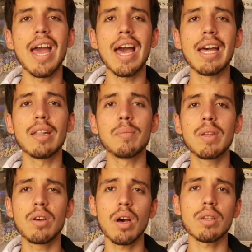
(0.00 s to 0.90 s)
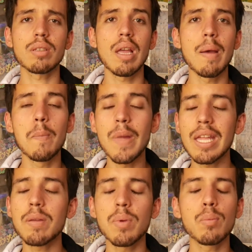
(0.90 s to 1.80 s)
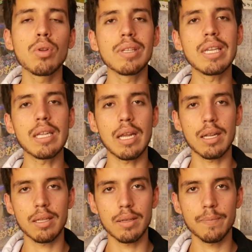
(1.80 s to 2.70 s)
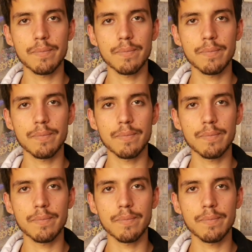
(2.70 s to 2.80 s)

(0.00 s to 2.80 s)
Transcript: And because many people need it.